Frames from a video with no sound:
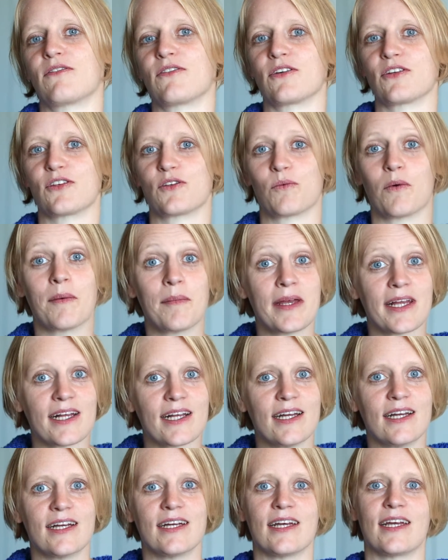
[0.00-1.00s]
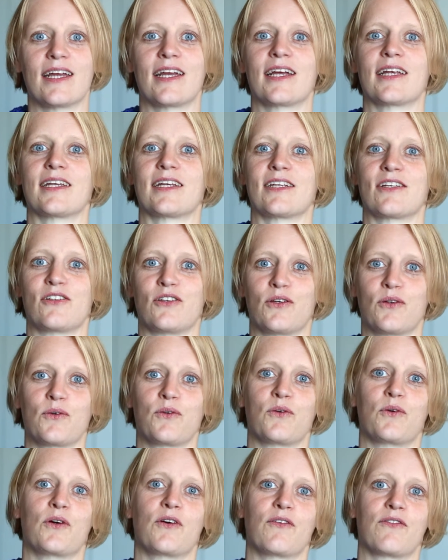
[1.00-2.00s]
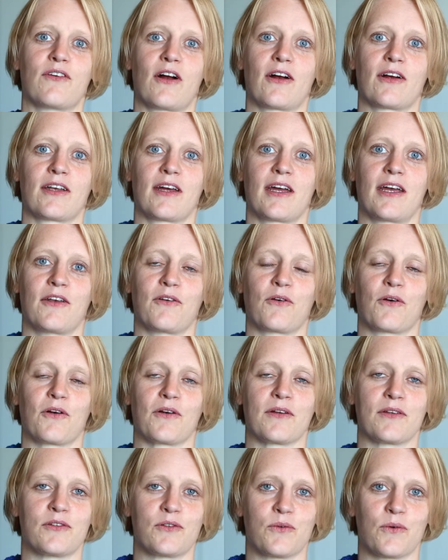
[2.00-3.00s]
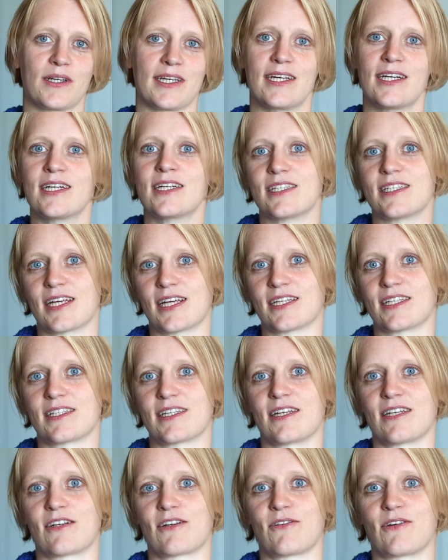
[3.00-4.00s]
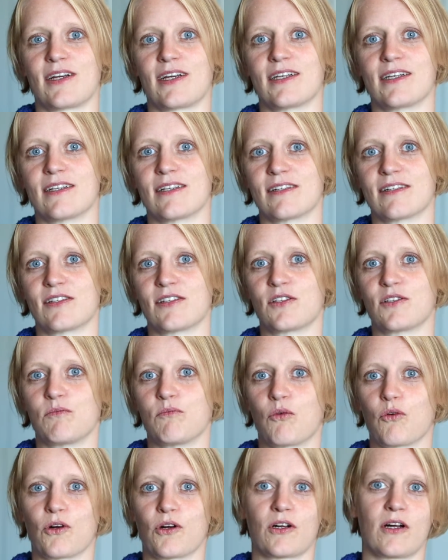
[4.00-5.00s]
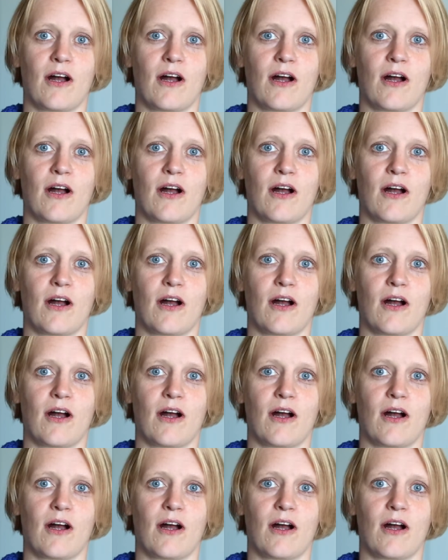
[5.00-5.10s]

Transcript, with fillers: For swimming, 82 Fahrenheit or 26 centigrade is more